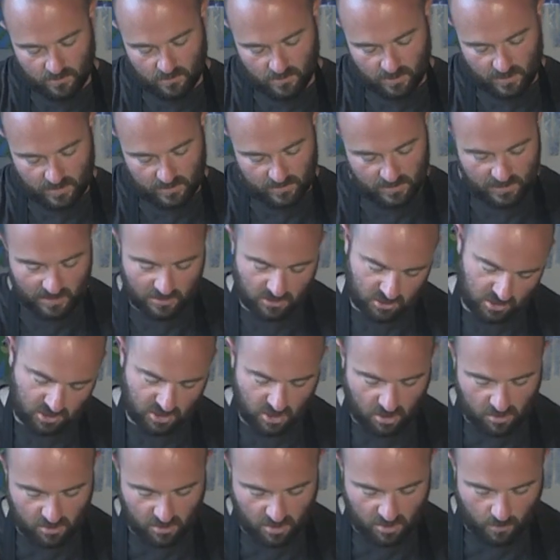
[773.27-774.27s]
and then just
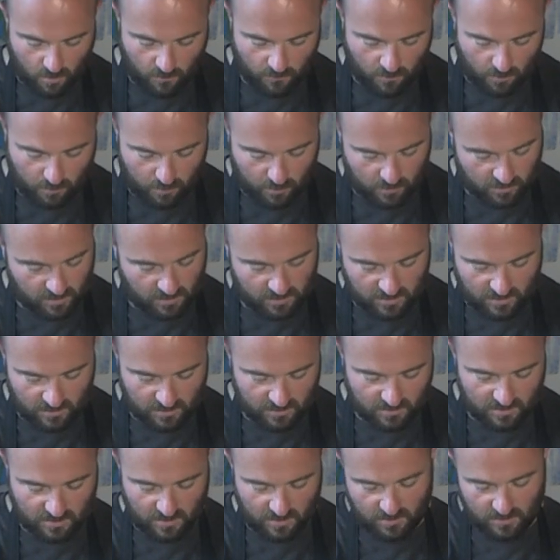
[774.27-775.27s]
turn it over and put it on the other
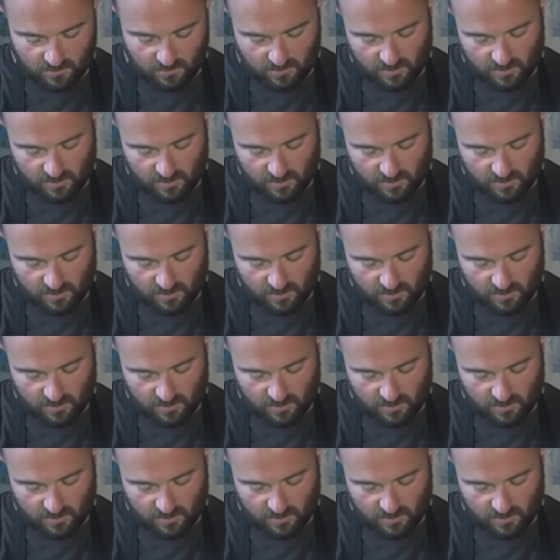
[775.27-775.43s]
side.